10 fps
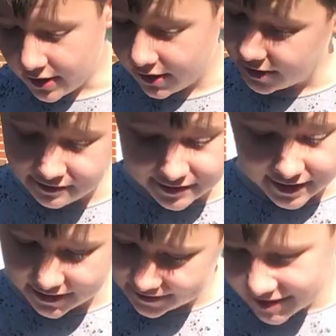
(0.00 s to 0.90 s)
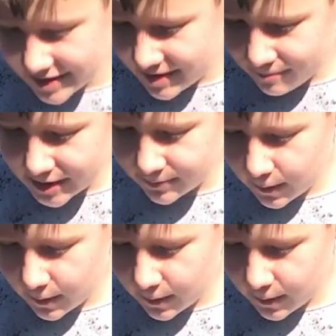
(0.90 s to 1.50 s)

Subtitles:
Oh no, Mr.